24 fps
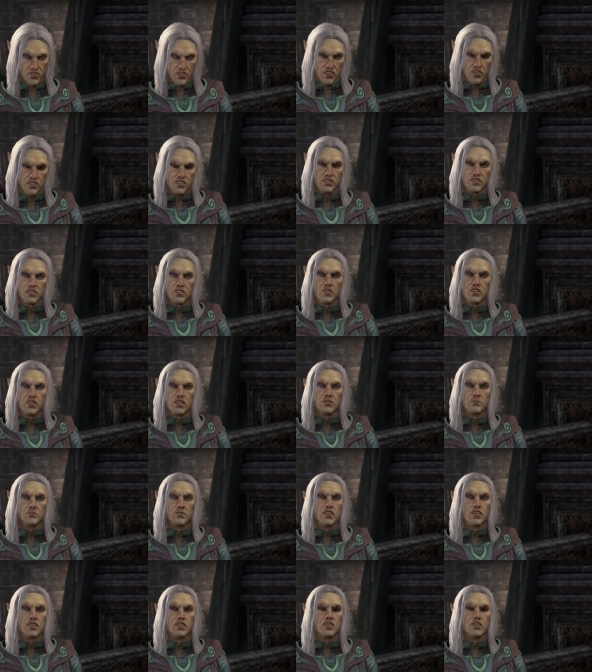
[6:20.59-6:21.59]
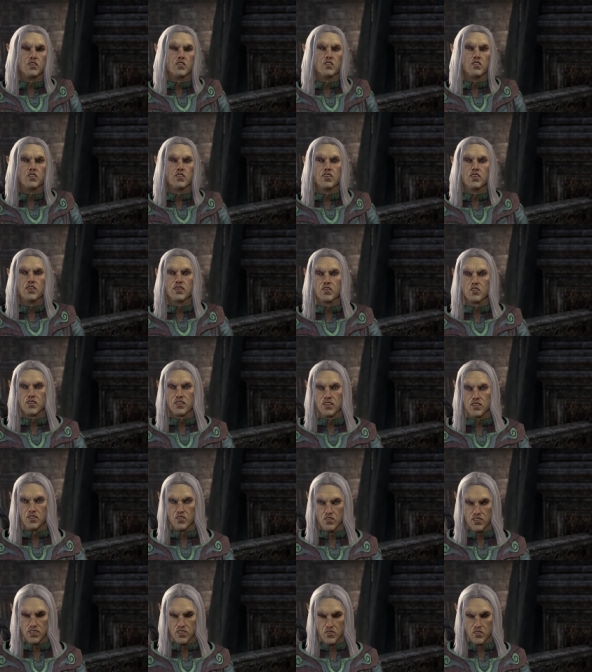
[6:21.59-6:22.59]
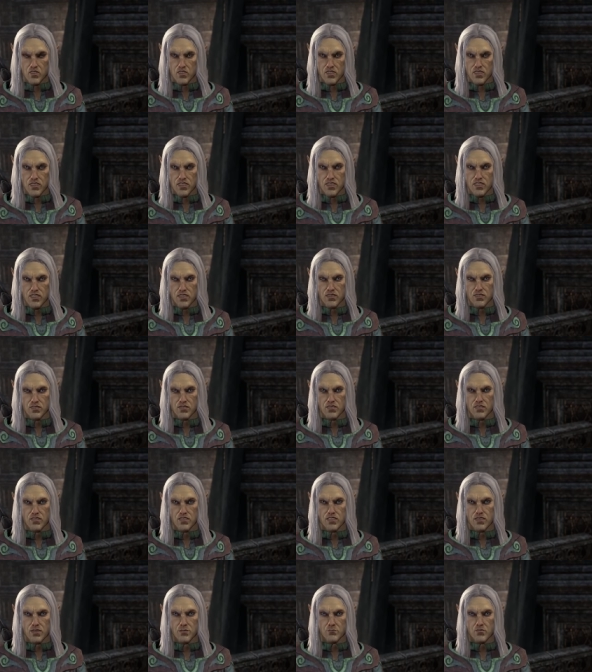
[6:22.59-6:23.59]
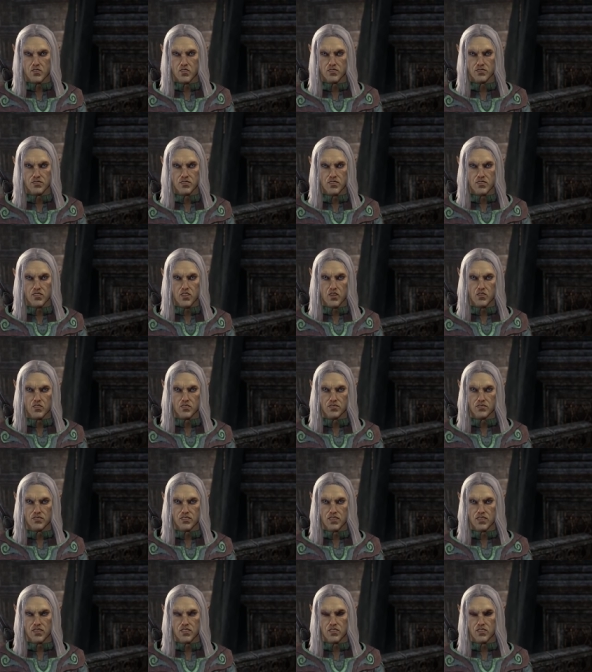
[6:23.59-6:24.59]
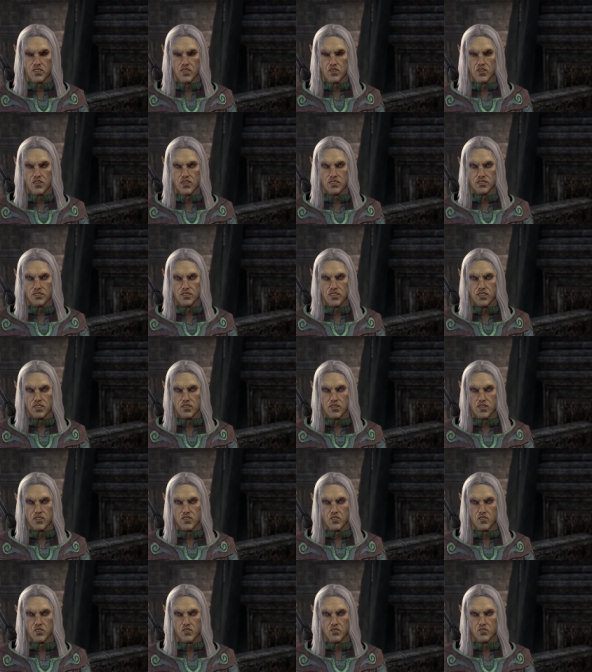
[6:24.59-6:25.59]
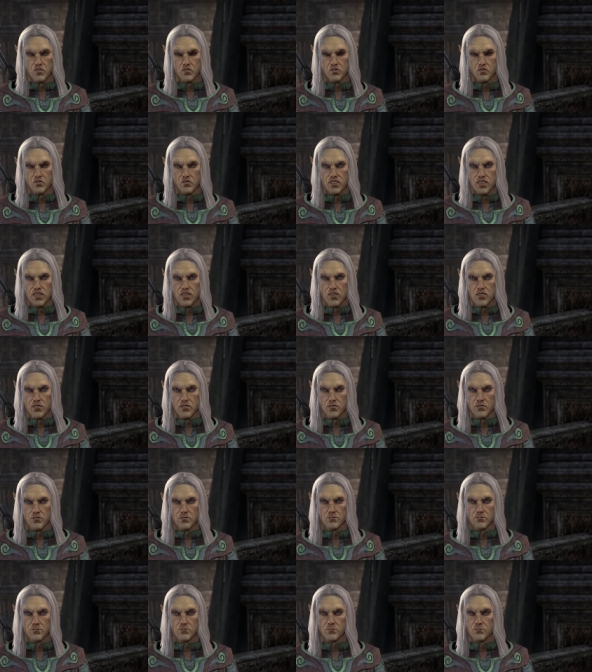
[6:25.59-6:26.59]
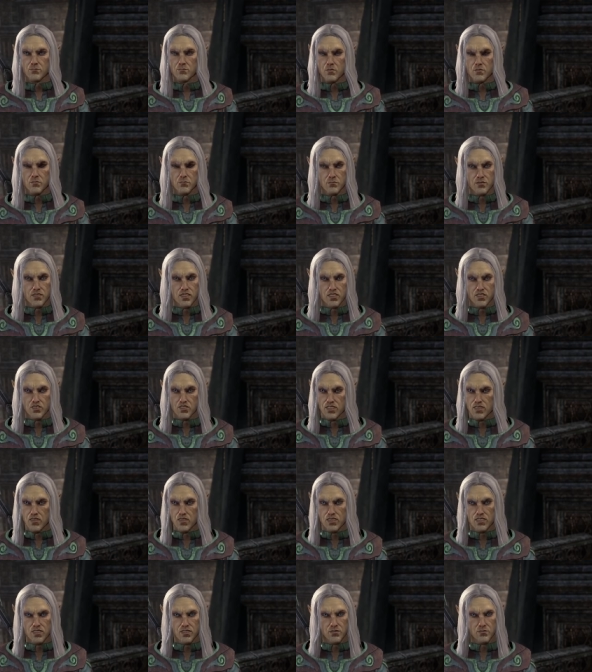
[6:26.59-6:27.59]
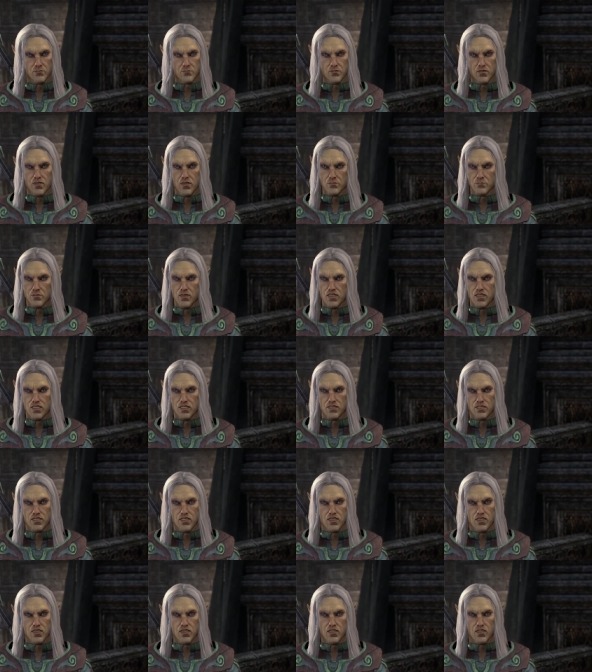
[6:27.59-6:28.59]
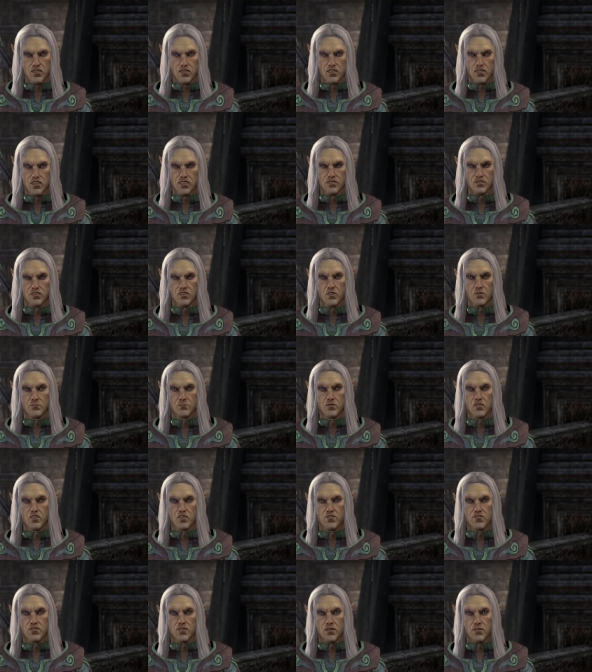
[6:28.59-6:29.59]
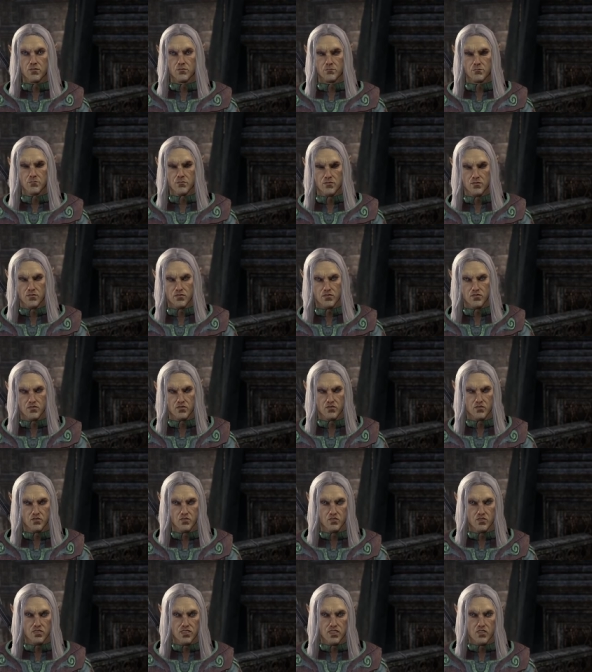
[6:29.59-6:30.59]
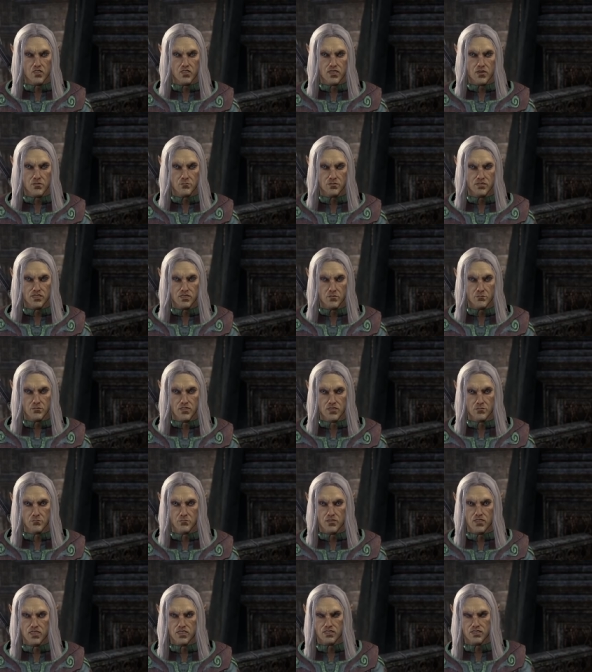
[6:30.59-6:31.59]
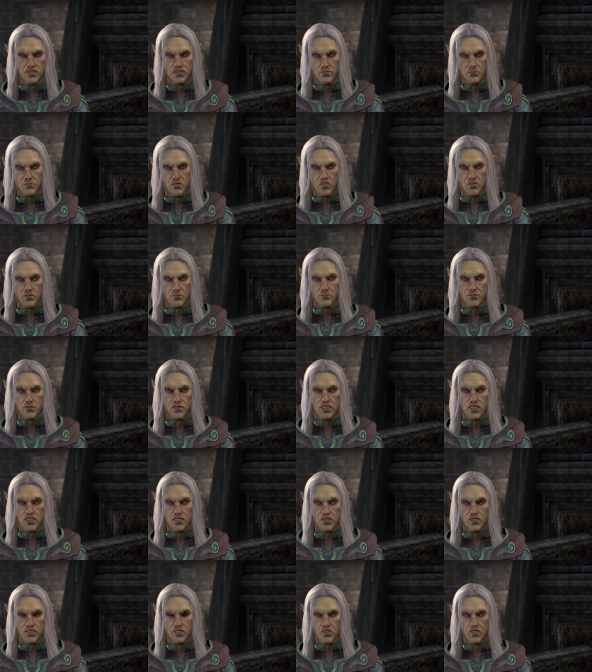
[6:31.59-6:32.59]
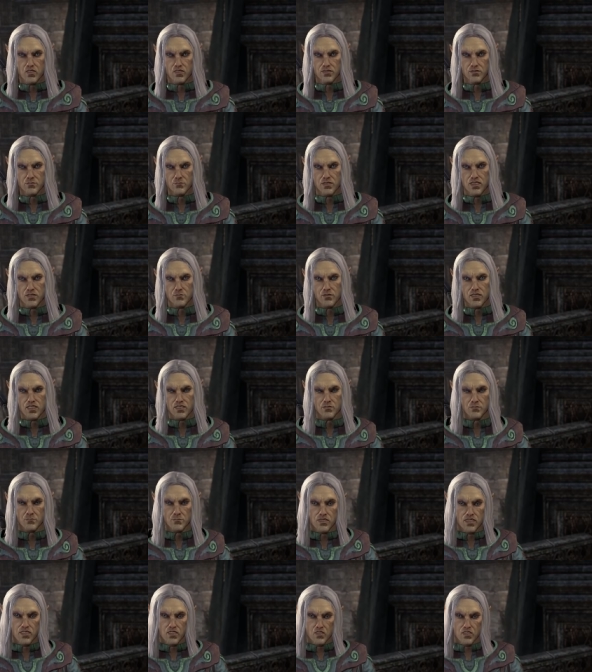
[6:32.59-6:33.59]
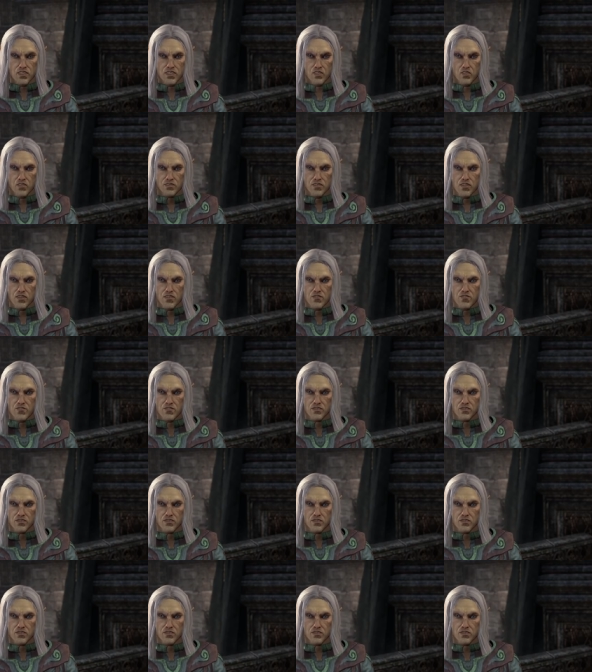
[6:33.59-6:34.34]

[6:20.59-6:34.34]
Surely you can puzzle that one out on your own. Yeah, I probably could. It will take you exactly where I told it to go. But the magic isn't permanent. Best get a move on. You don't want to be on that tiny boat in the middle of the oh ocean my God, when no. spell wears off.